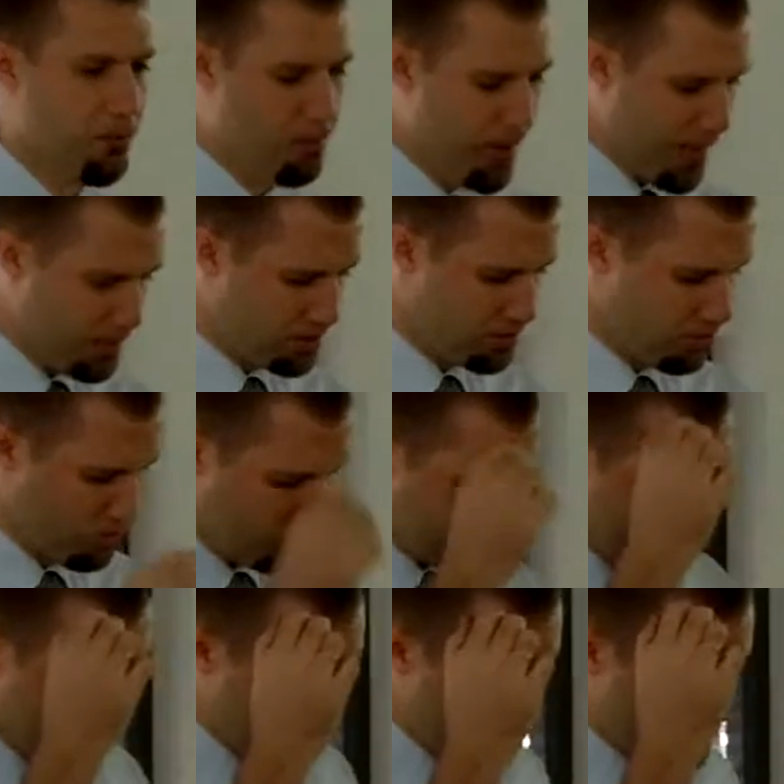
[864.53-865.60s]
But what
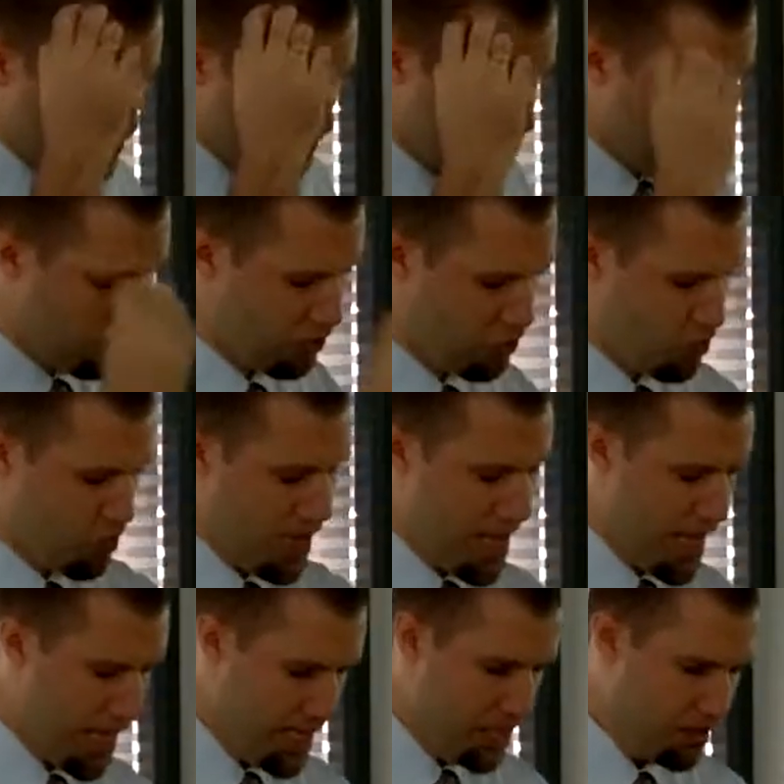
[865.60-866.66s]
happens along the
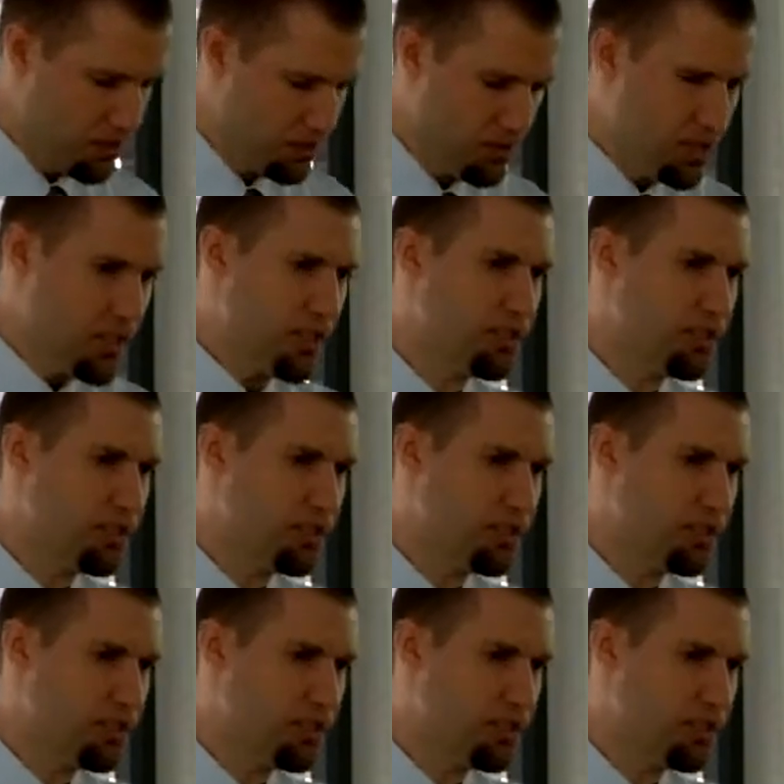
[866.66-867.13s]
way,